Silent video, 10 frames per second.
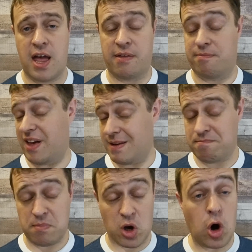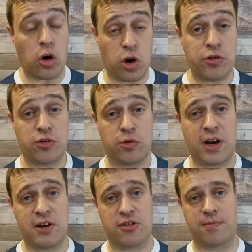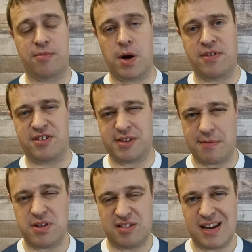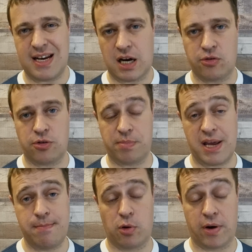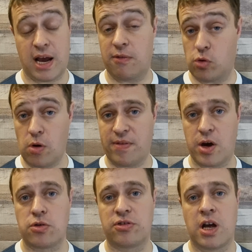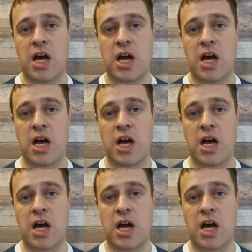They got consultation from over 1,700 people, and out of all of those,